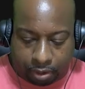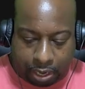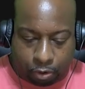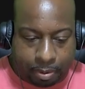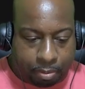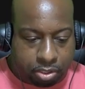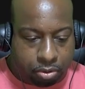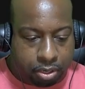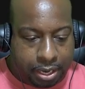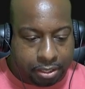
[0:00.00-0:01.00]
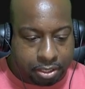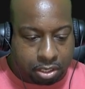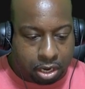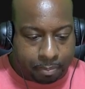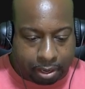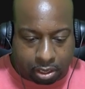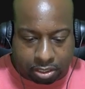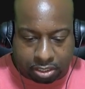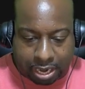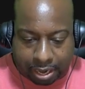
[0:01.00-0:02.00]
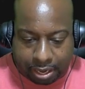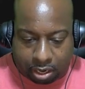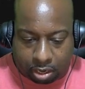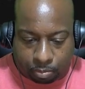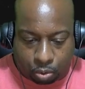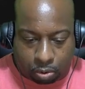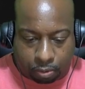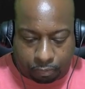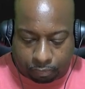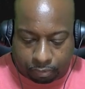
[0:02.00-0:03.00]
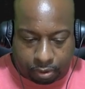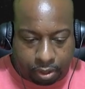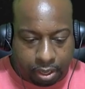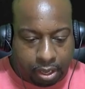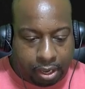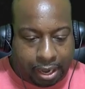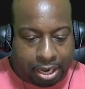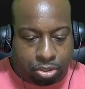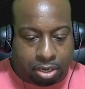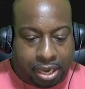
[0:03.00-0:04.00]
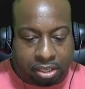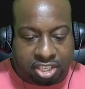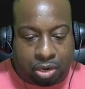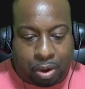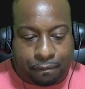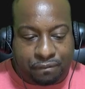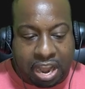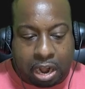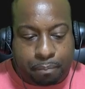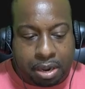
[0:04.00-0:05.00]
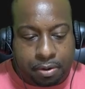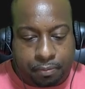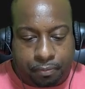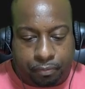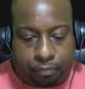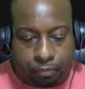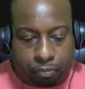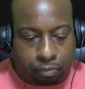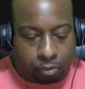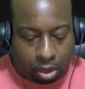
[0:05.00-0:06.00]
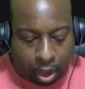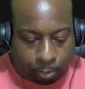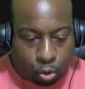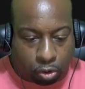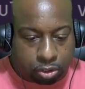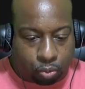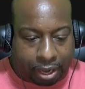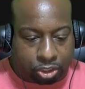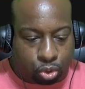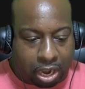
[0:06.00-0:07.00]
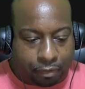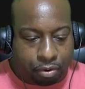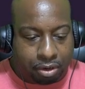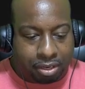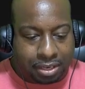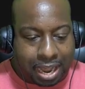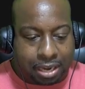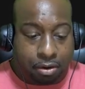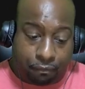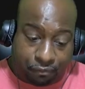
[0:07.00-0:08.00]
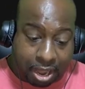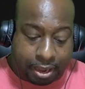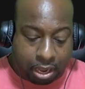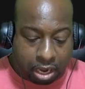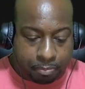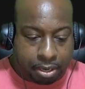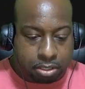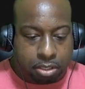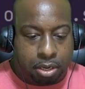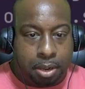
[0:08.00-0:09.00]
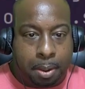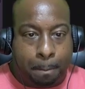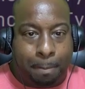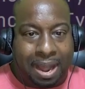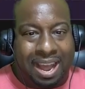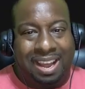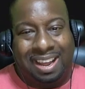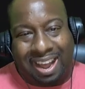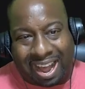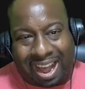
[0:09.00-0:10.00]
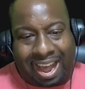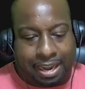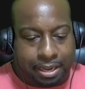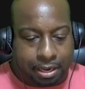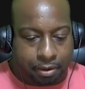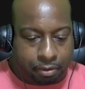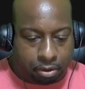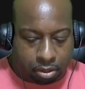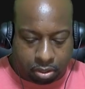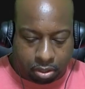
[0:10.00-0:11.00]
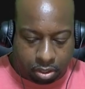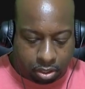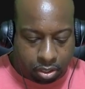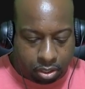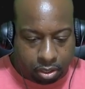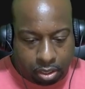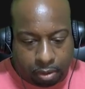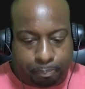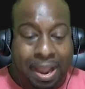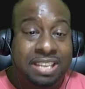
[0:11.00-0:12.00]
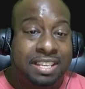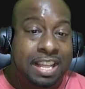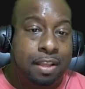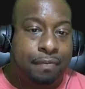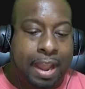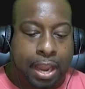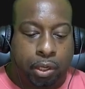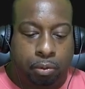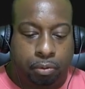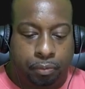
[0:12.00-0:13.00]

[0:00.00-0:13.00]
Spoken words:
and remember to delete this comment because it's not needed anymore. And to click the generate file button, I'm going to write driver.findElements by ID. Paste in the value